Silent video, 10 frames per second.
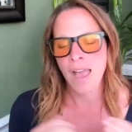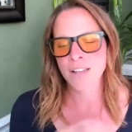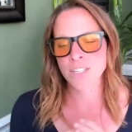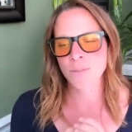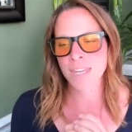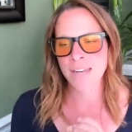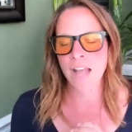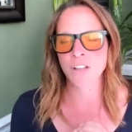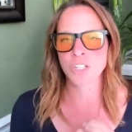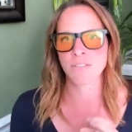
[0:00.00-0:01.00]
And so the
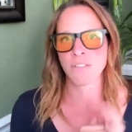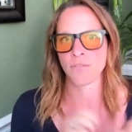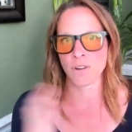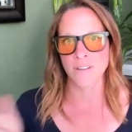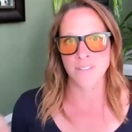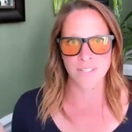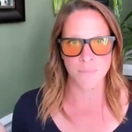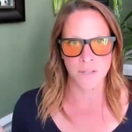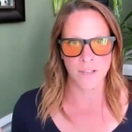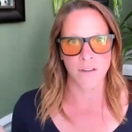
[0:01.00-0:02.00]
analogy of the forest is
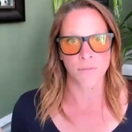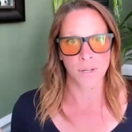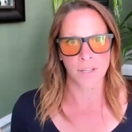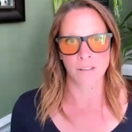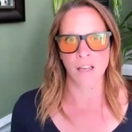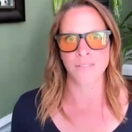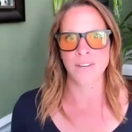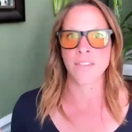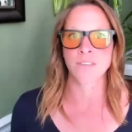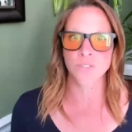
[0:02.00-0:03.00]
something that I really love
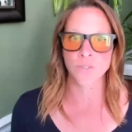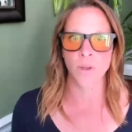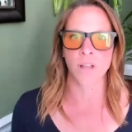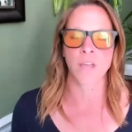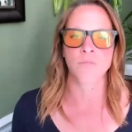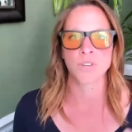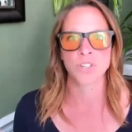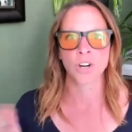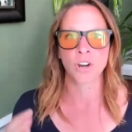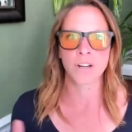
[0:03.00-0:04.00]
and the soil and
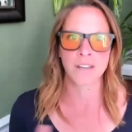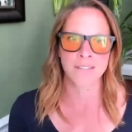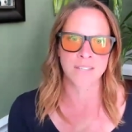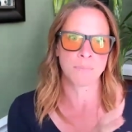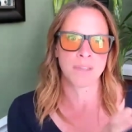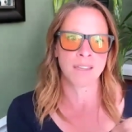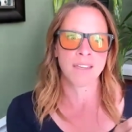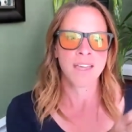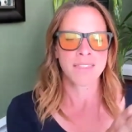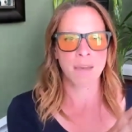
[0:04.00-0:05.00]
returning something
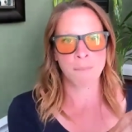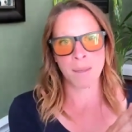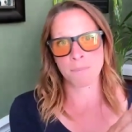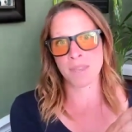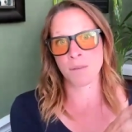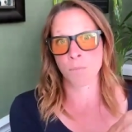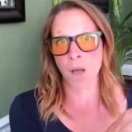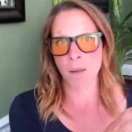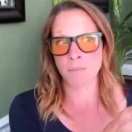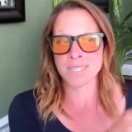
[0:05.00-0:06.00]
that might be
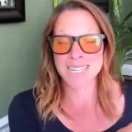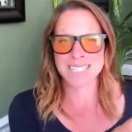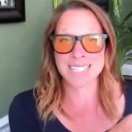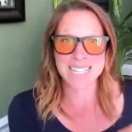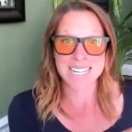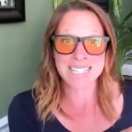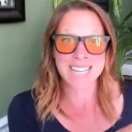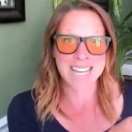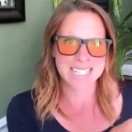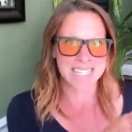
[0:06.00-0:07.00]
um, diseased
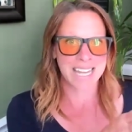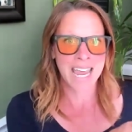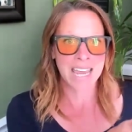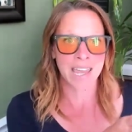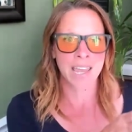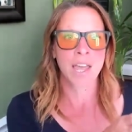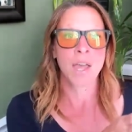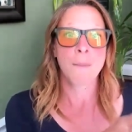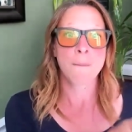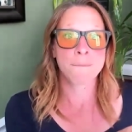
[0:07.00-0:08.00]
and decaying
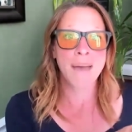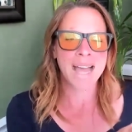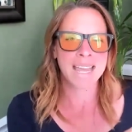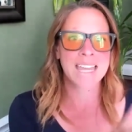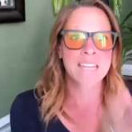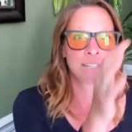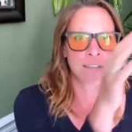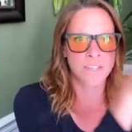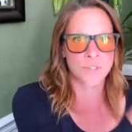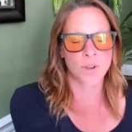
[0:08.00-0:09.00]
back into
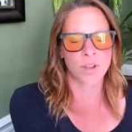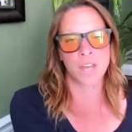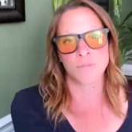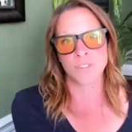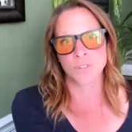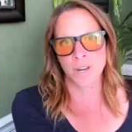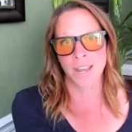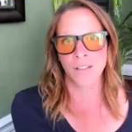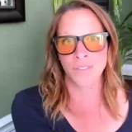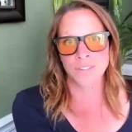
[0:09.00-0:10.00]
the soil and restoring
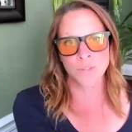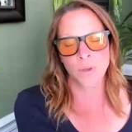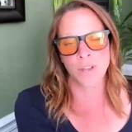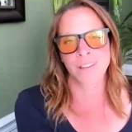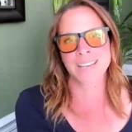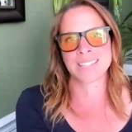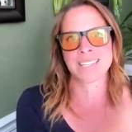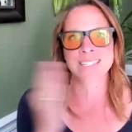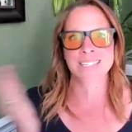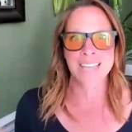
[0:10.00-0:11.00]
healthy soil is
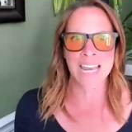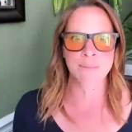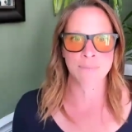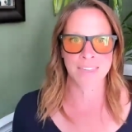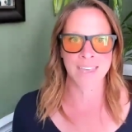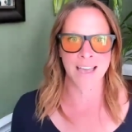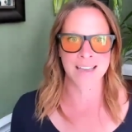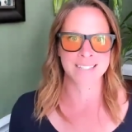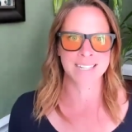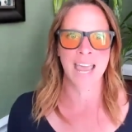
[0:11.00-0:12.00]
the same thing
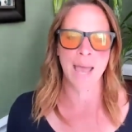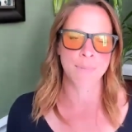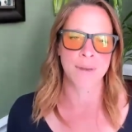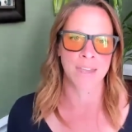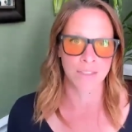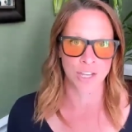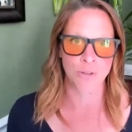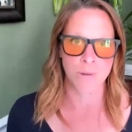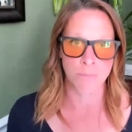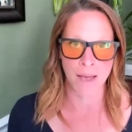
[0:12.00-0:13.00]
I see happening in the
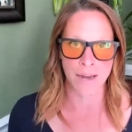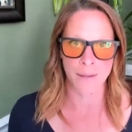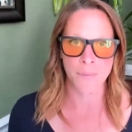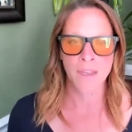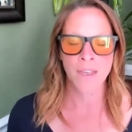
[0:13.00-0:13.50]
human body.